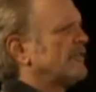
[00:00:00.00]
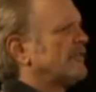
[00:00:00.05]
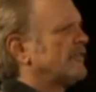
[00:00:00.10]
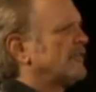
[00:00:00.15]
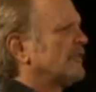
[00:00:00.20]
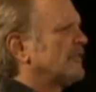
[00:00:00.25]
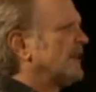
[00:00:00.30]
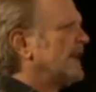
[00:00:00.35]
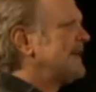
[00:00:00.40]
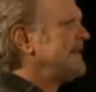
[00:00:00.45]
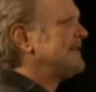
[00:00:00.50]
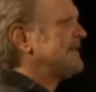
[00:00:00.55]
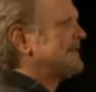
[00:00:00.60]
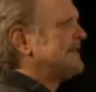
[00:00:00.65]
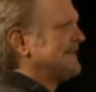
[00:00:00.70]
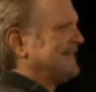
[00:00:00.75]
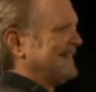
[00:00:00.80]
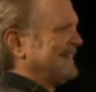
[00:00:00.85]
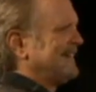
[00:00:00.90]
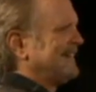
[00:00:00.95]
a
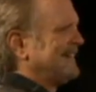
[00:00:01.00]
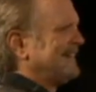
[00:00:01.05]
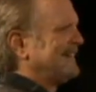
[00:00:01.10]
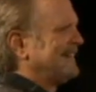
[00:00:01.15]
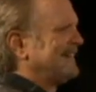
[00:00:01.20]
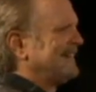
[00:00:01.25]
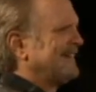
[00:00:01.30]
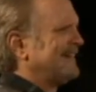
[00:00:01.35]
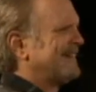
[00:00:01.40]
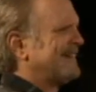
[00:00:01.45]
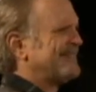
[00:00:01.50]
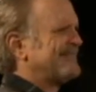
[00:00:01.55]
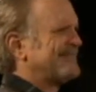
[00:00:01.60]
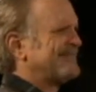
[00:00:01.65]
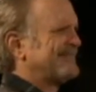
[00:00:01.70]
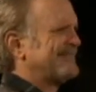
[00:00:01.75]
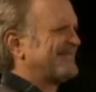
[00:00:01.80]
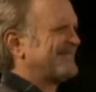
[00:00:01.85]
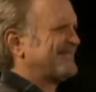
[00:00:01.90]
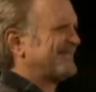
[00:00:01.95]
slight delay
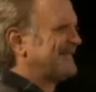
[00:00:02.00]
of